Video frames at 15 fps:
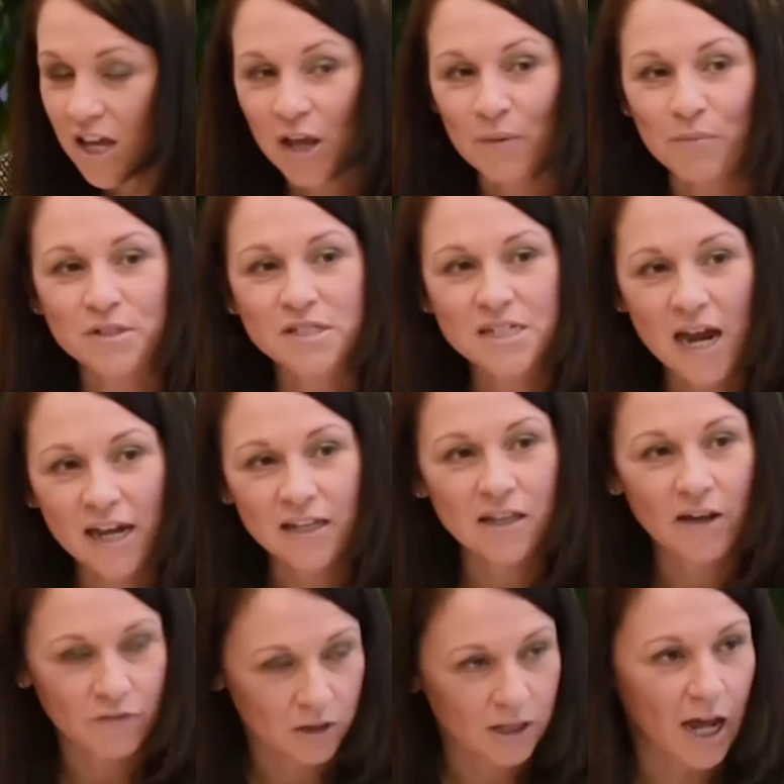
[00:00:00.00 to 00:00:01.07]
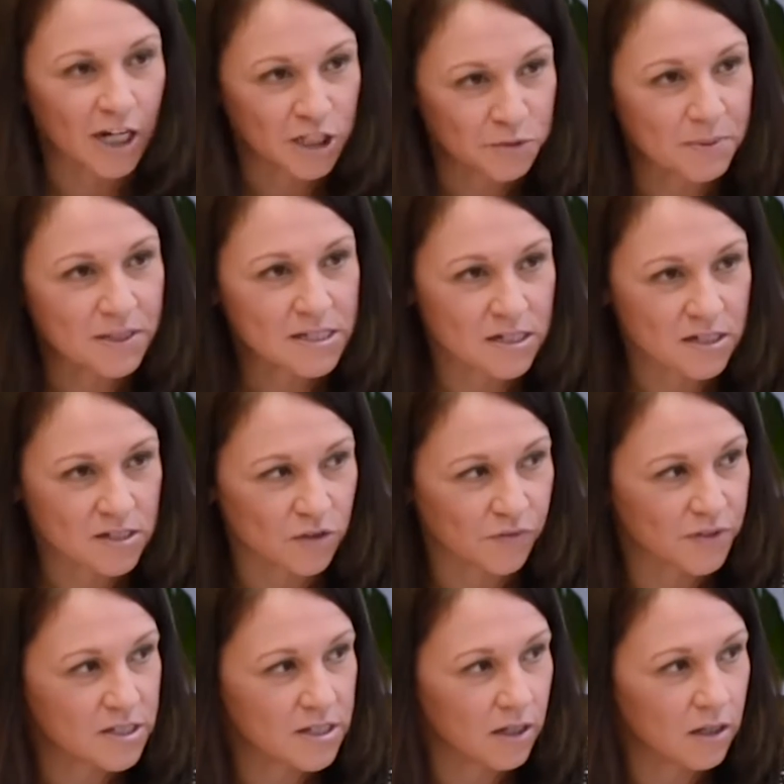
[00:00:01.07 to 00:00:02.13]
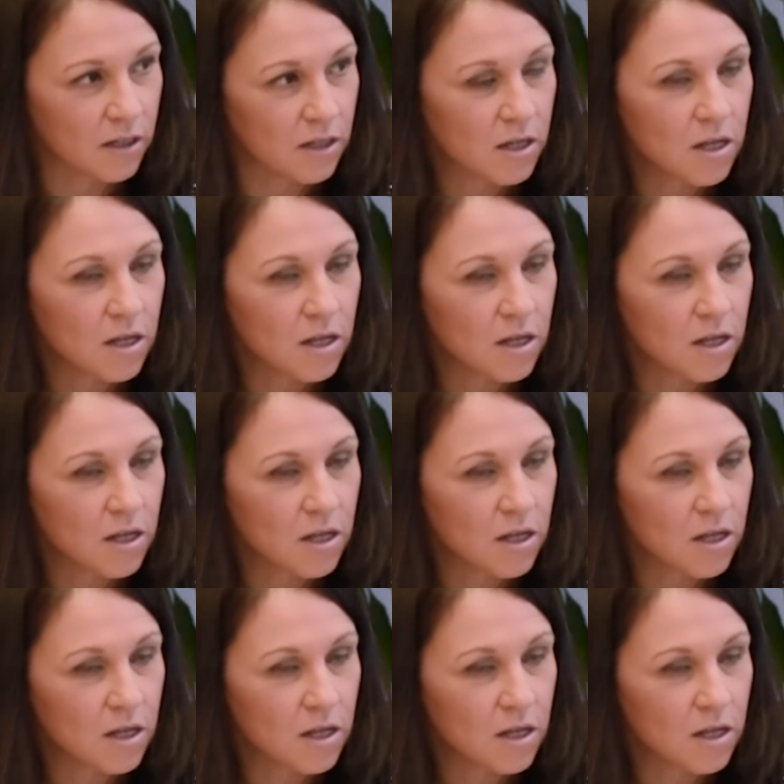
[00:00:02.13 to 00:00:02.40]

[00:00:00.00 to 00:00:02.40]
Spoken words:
It was taking over a large business, obviously,